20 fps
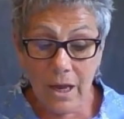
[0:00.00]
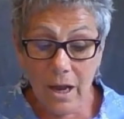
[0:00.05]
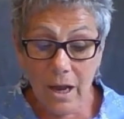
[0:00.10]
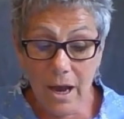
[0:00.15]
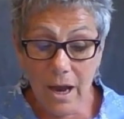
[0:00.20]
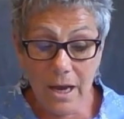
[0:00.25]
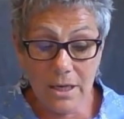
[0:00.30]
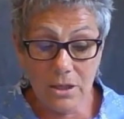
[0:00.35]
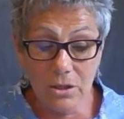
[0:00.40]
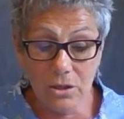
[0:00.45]

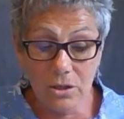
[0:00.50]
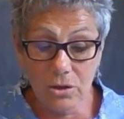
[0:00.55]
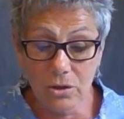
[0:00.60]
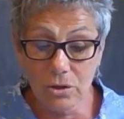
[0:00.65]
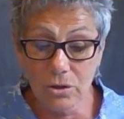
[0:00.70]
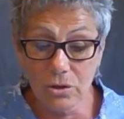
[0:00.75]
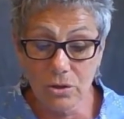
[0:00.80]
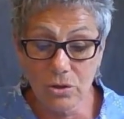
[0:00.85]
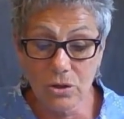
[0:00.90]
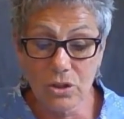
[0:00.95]
I
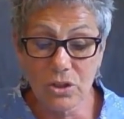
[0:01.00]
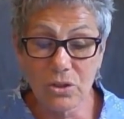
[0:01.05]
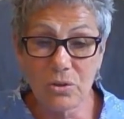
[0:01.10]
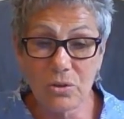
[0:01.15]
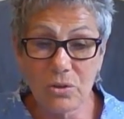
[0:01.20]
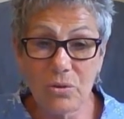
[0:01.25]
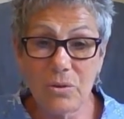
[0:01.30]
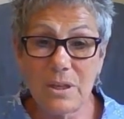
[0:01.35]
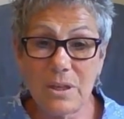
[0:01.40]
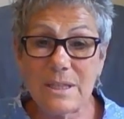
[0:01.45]
could
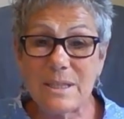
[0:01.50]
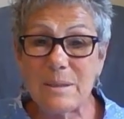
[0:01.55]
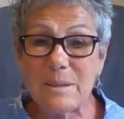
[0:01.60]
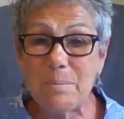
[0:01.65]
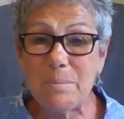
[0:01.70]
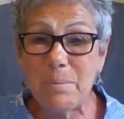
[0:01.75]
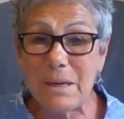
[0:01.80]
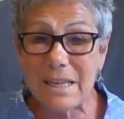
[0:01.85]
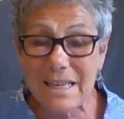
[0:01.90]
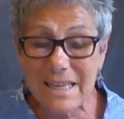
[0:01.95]
do the
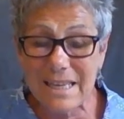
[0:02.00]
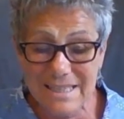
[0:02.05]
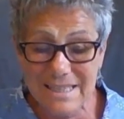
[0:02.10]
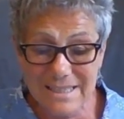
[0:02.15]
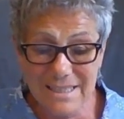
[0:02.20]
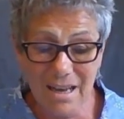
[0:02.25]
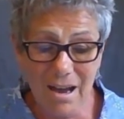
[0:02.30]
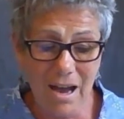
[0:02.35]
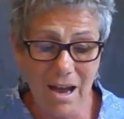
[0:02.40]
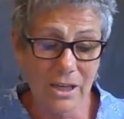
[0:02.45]

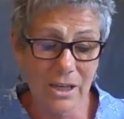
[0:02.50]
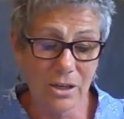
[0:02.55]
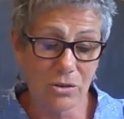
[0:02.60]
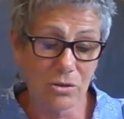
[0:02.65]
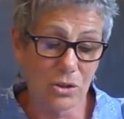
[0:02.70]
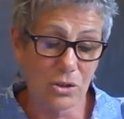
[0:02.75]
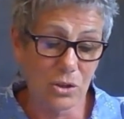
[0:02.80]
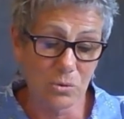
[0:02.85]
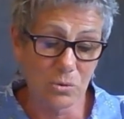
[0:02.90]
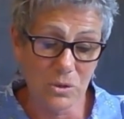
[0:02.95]
splits, I
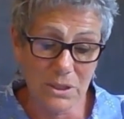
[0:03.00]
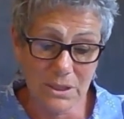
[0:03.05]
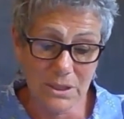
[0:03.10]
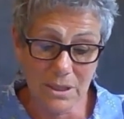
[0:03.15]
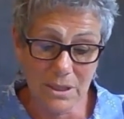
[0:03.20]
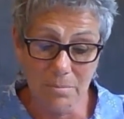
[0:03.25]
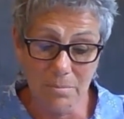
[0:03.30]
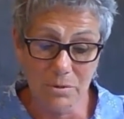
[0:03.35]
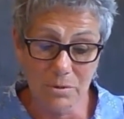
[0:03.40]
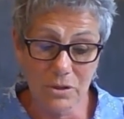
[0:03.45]
could do
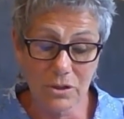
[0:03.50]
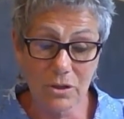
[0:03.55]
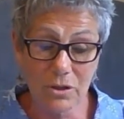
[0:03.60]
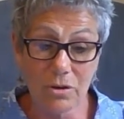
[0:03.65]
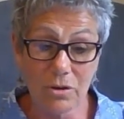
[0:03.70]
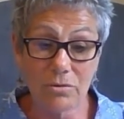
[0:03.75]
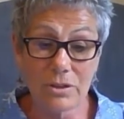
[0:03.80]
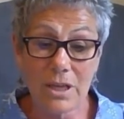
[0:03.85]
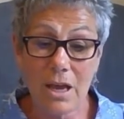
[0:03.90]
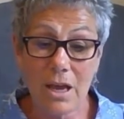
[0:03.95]

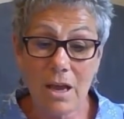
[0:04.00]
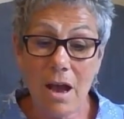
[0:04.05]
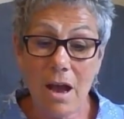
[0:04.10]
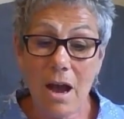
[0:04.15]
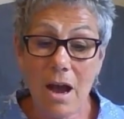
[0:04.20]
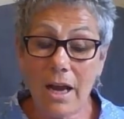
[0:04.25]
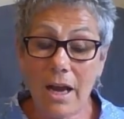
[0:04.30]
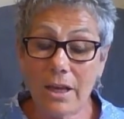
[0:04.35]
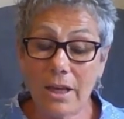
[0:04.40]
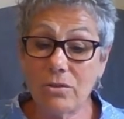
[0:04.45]
somersaults,
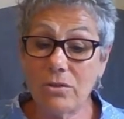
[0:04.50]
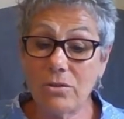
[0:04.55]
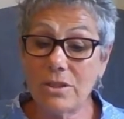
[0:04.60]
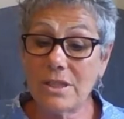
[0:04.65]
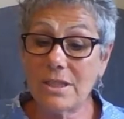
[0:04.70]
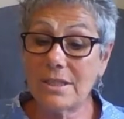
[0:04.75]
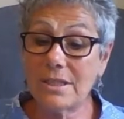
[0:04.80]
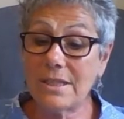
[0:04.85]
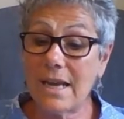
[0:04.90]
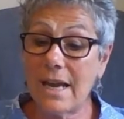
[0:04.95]
I could
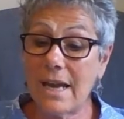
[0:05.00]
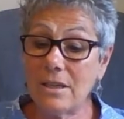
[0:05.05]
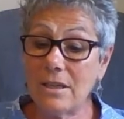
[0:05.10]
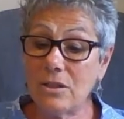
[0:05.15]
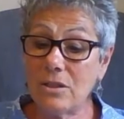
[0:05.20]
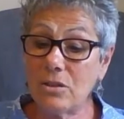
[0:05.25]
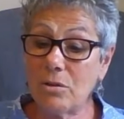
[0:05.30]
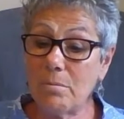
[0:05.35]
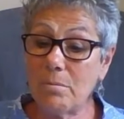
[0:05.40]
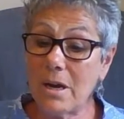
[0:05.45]

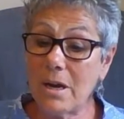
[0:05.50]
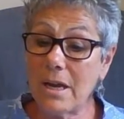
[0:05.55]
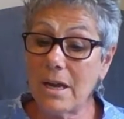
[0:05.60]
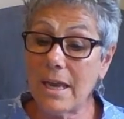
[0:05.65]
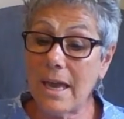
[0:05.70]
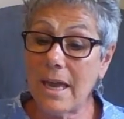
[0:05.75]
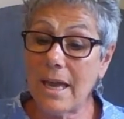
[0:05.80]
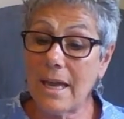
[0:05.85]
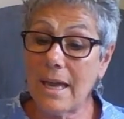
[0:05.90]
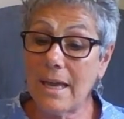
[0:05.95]
stand on my
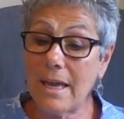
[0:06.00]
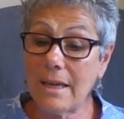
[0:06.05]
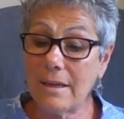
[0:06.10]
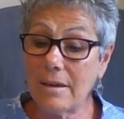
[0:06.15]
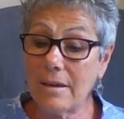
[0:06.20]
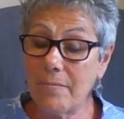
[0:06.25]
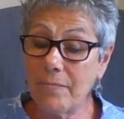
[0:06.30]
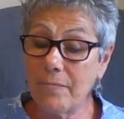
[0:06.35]
head.